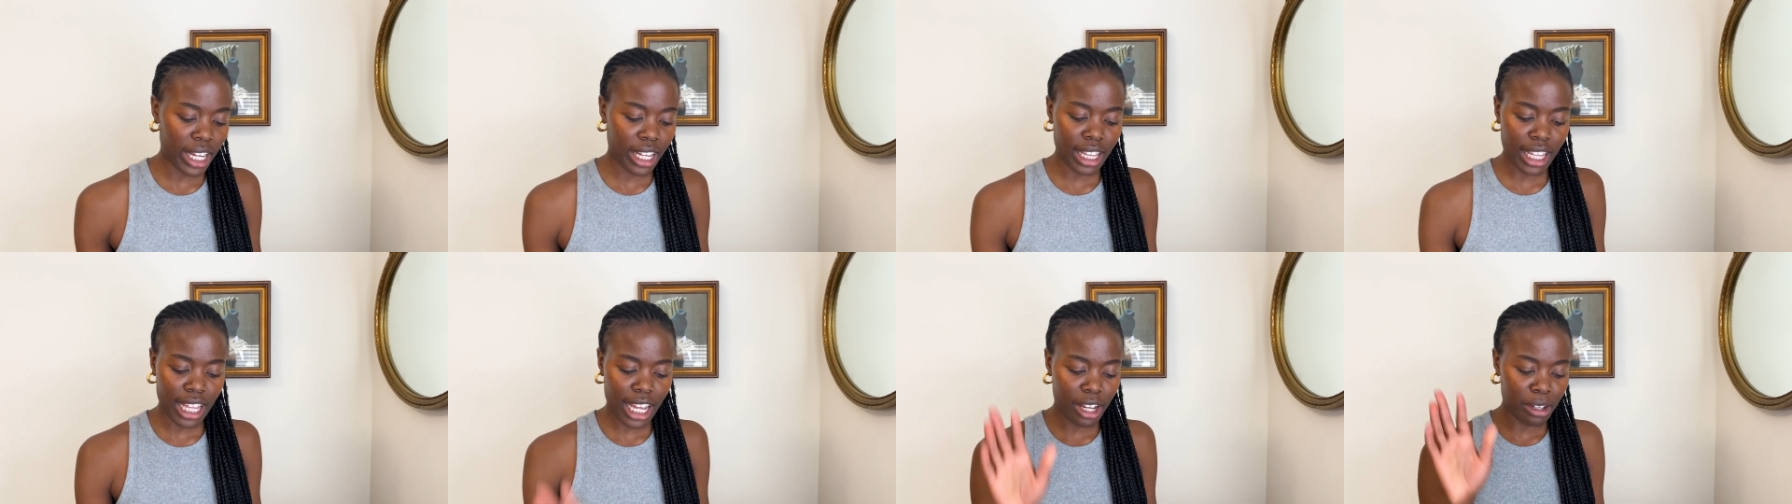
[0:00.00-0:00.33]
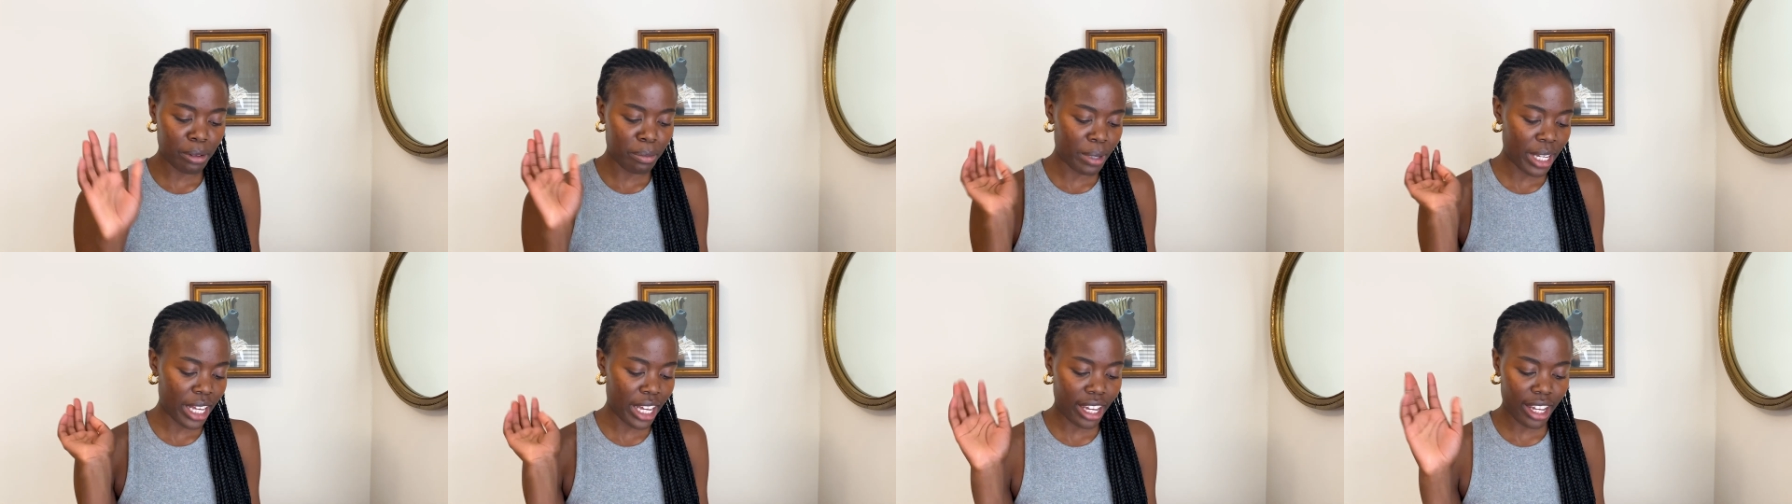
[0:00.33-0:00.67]

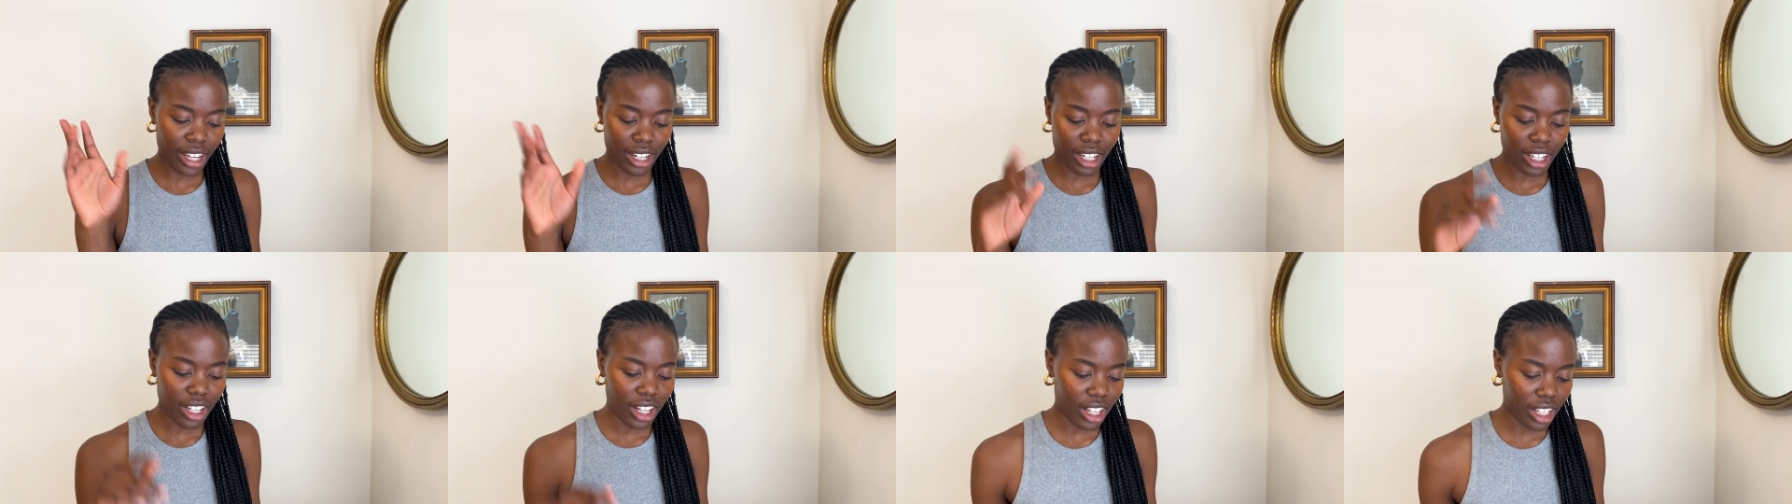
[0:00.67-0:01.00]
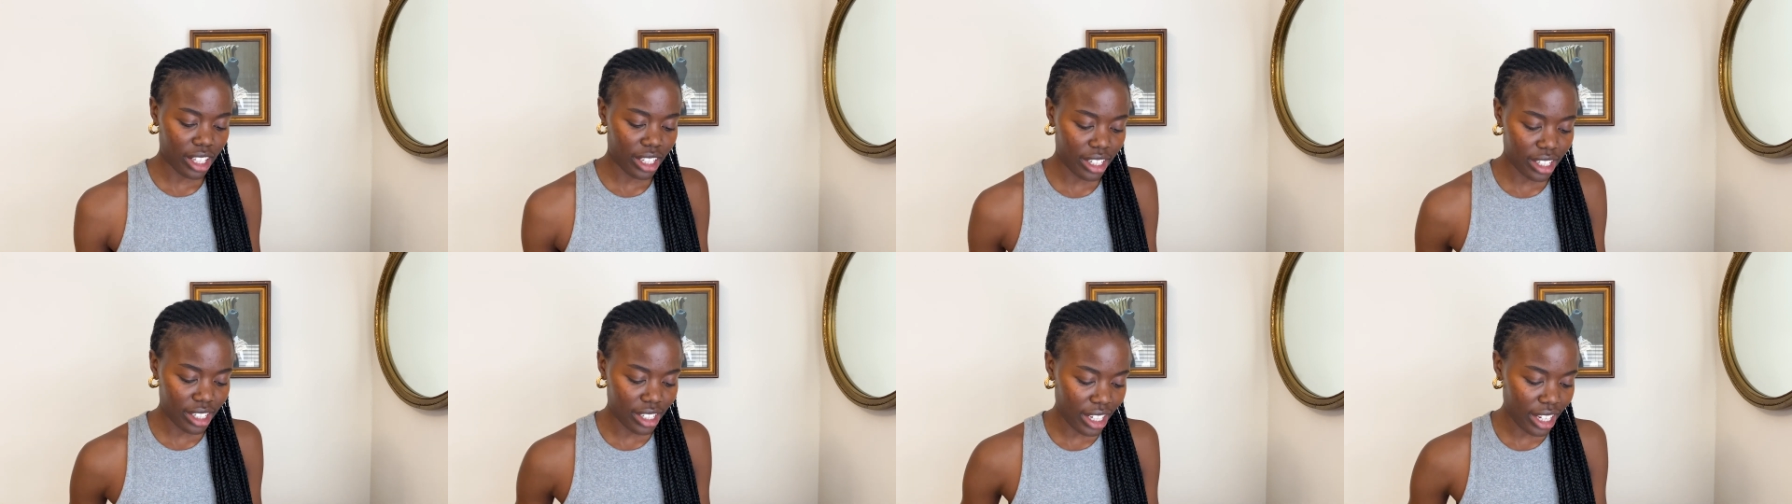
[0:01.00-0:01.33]
Cloud Pay and call
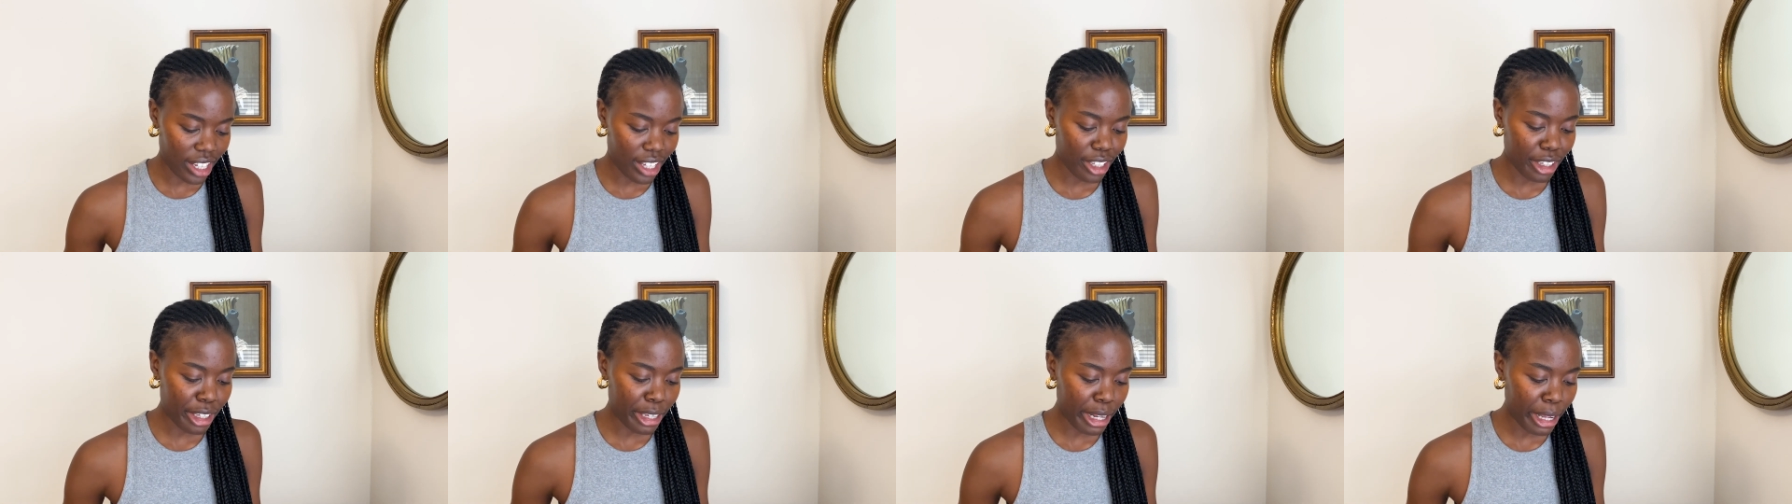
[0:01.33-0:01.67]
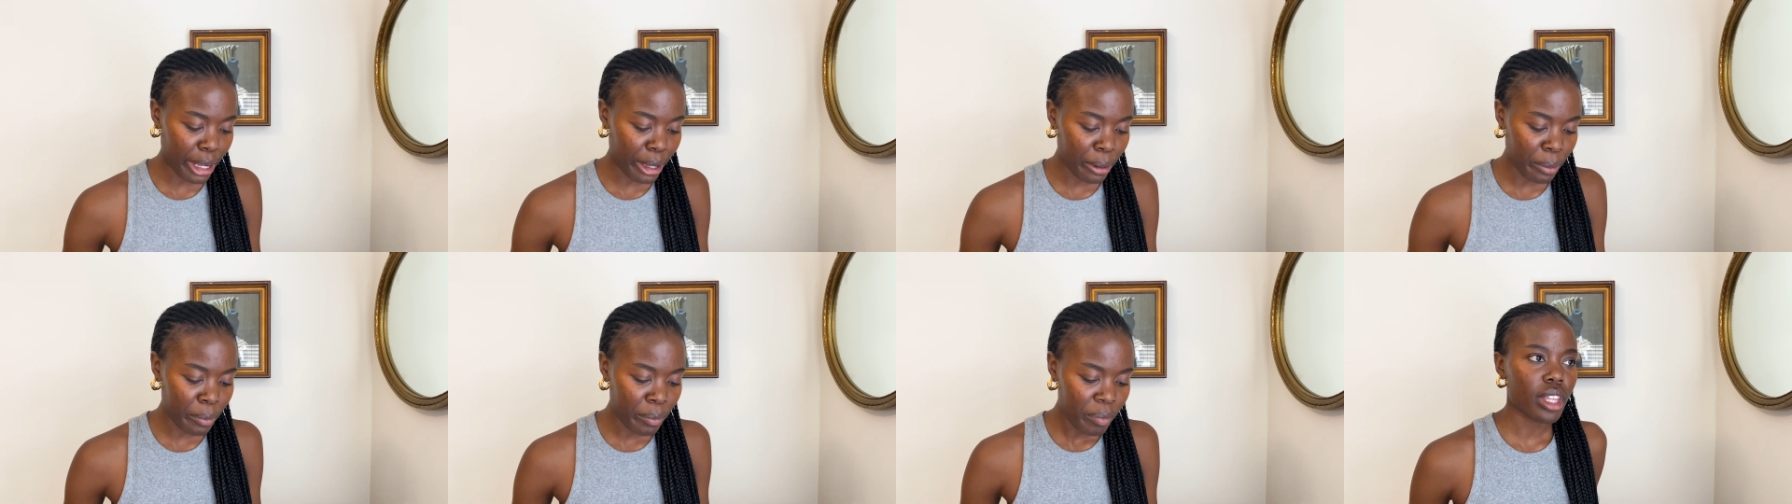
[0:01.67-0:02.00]
it a day, you
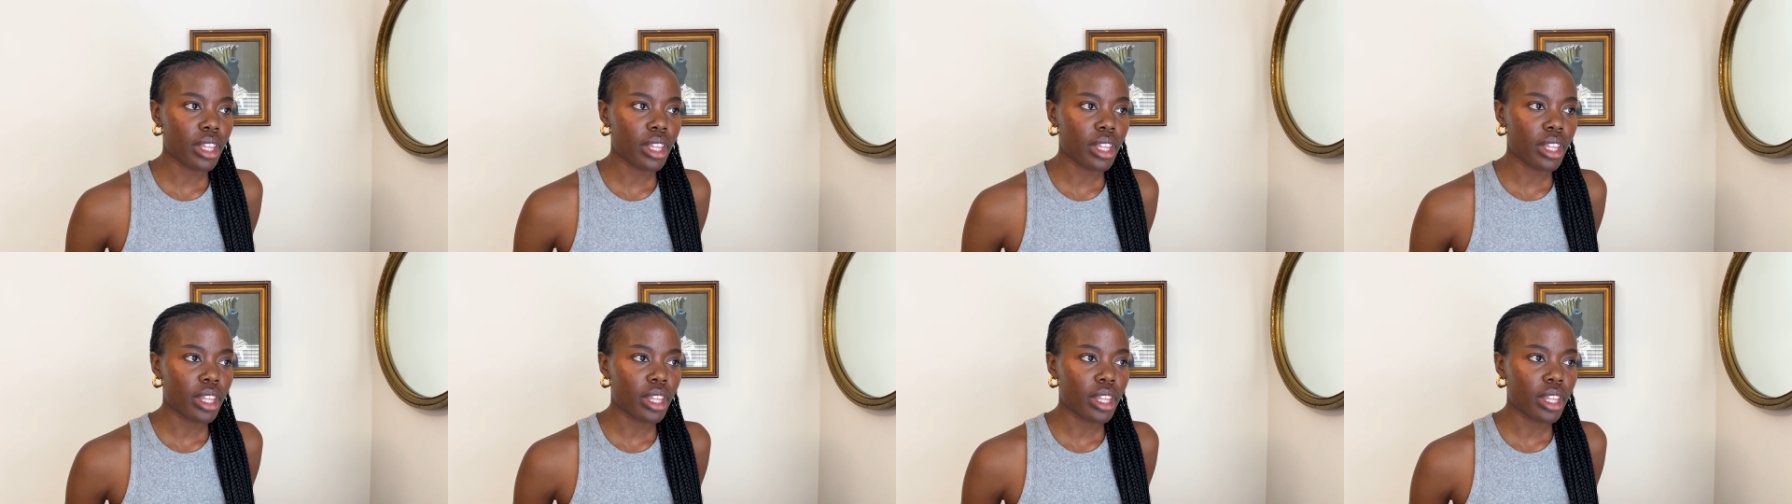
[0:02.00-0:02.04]
know?